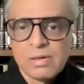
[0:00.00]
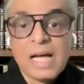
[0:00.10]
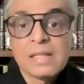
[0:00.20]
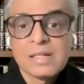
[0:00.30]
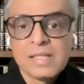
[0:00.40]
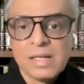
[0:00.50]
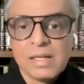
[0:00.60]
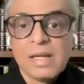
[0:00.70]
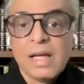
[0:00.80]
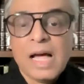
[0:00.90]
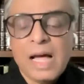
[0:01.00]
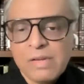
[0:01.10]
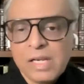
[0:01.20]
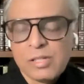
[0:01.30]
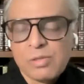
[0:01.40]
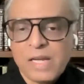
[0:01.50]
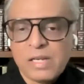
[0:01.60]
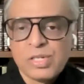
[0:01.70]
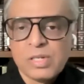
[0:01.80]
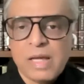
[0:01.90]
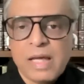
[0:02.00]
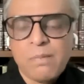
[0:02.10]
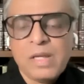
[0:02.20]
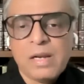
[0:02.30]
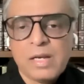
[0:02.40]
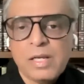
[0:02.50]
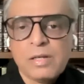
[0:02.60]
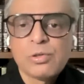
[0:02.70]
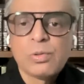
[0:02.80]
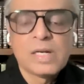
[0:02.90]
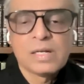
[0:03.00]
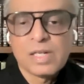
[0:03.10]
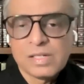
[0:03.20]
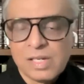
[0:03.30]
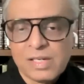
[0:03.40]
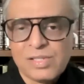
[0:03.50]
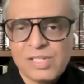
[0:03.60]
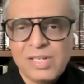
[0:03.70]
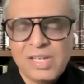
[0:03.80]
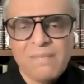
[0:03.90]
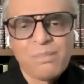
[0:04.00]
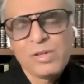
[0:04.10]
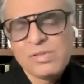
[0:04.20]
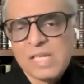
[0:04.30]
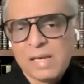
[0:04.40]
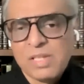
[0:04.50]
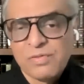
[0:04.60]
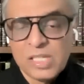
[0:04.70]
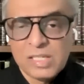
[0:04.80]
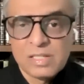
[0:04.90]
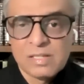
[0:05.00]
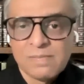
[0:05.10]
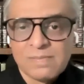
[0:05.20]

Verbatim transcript: rather than have an expansion and be ready to contest against India, because times have changed.